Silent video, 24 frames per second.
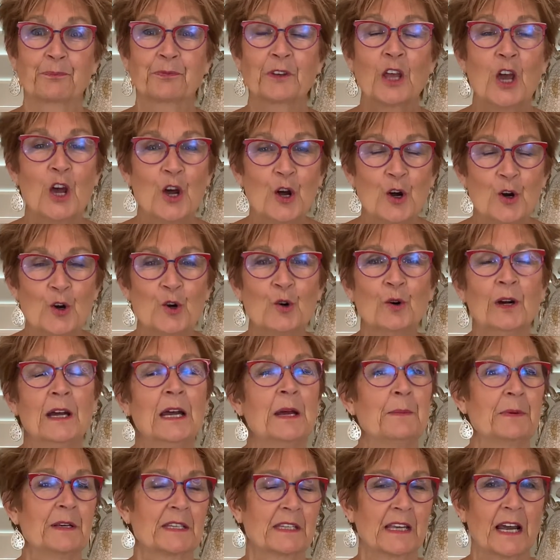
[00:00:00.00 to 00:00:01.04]
Who,
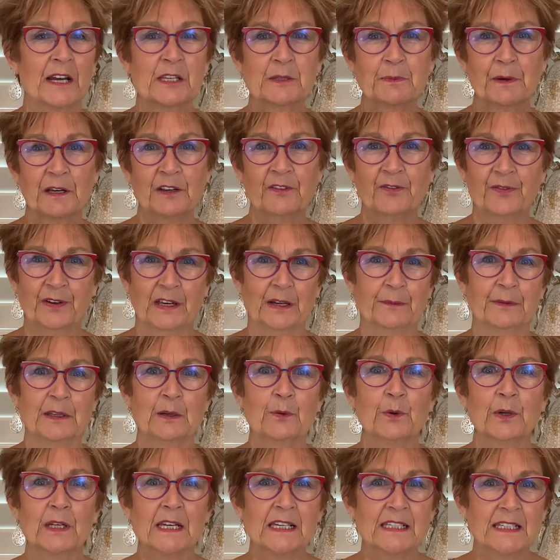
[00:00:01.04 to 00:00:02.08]
besides my family,
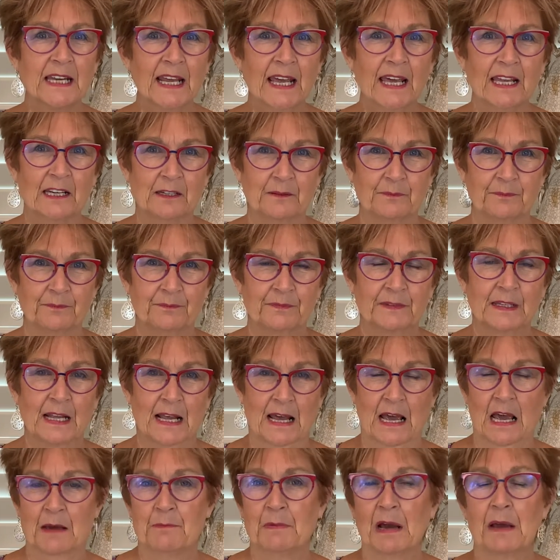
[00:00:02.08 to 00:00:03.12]
would attend?
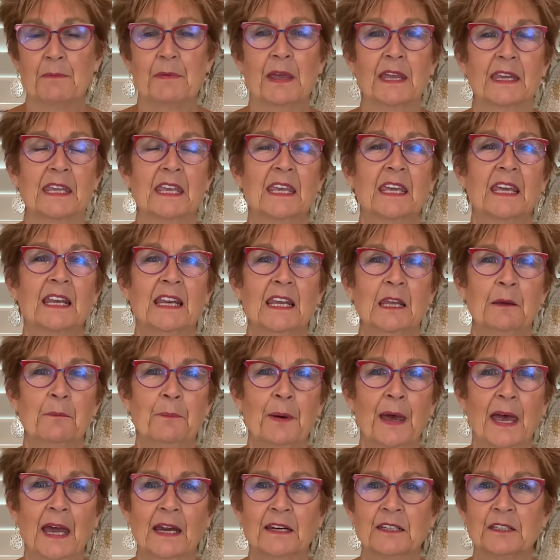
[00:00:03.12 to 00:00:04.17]
Am I making an
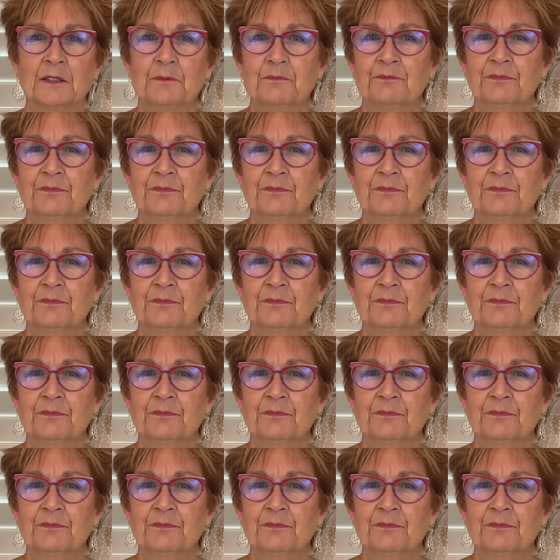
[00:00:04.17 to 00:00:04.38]
impact?